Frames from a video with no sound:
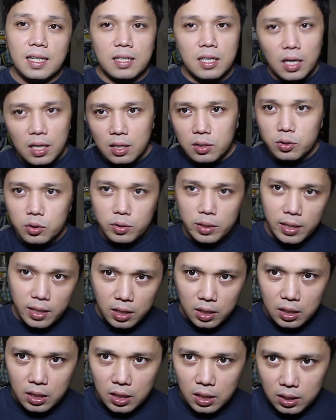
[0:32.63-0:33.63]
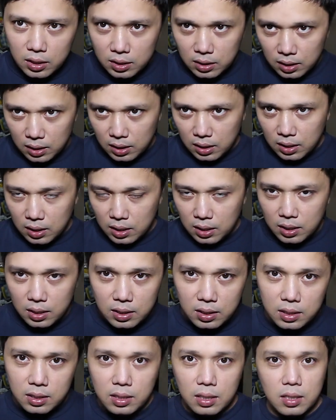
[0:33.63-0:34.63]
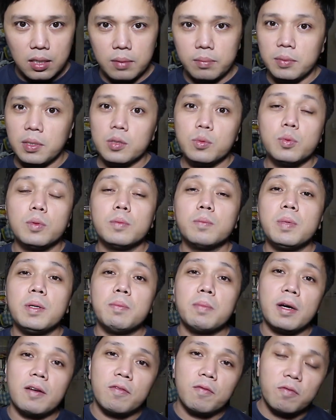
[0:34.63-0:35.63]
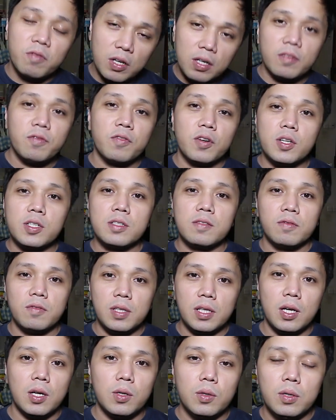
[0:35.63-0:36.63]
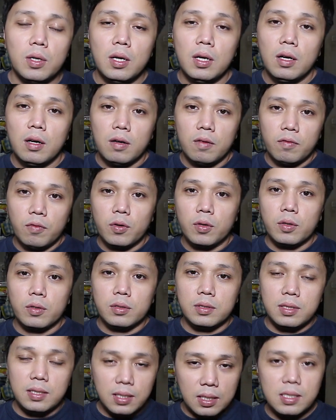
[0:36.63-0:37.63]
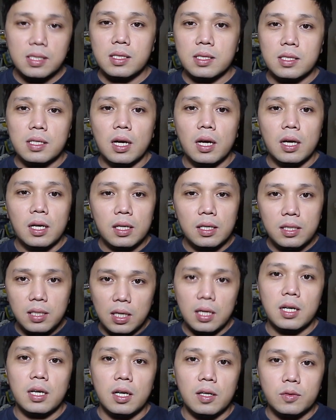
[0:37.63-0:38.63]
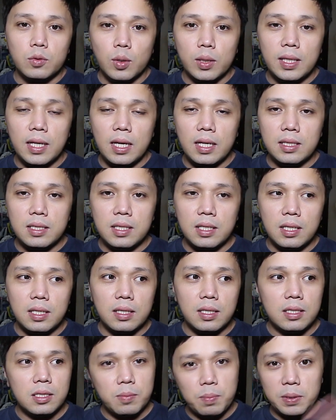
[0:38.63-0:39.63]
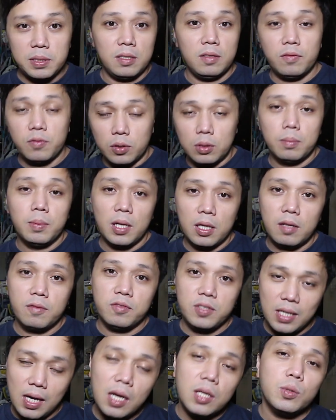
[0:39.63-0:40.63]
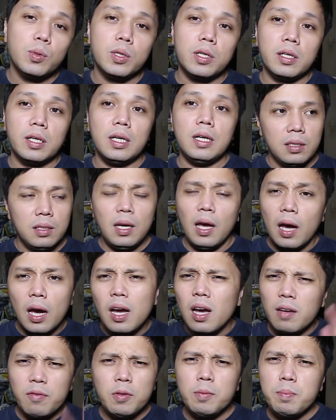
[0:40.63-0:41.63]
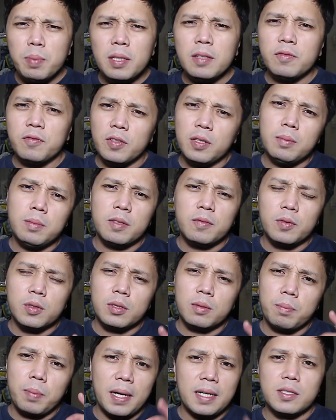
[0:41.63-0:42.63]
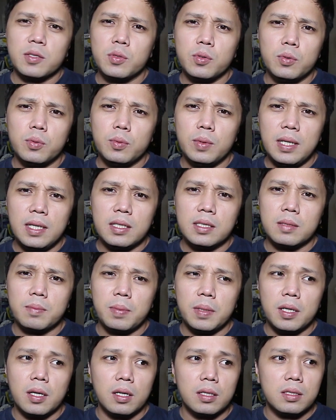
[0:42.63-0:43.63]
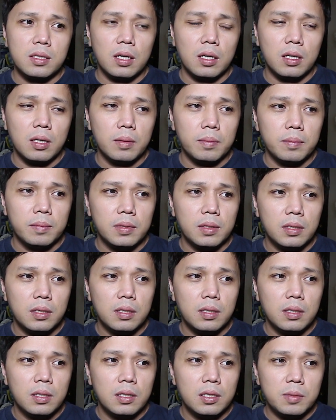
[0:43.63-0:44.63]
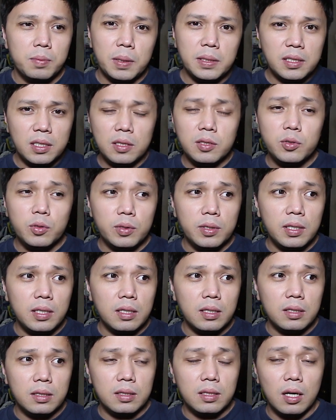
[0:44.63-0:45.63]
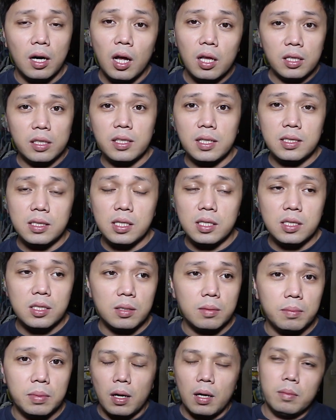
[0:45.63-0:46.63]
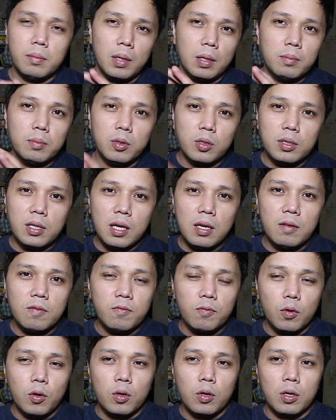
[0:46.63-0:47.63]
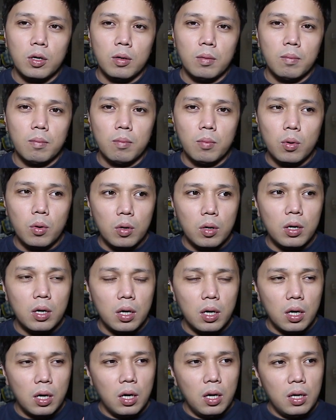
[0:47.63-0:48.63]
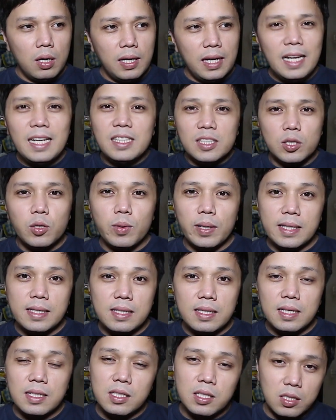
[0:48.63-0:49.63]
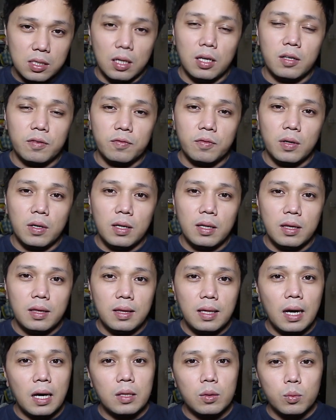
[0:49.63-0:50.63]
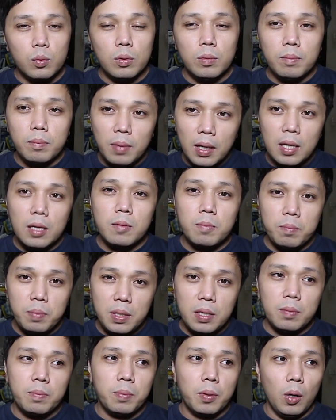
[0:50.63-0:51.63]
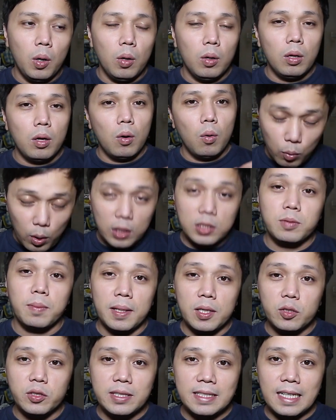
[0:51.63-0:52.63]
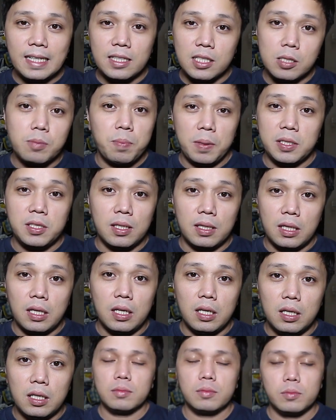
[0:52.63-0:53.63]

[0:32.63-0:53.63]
I got a new haircut, and um, this will be my very first video for this year of 2018, especially for the month of January. Yeah, I haven't been filming for the past two weeks because, um, especially during the holiday season, I'm, I'm looking for more interesting stuff that will make people watch my content especially.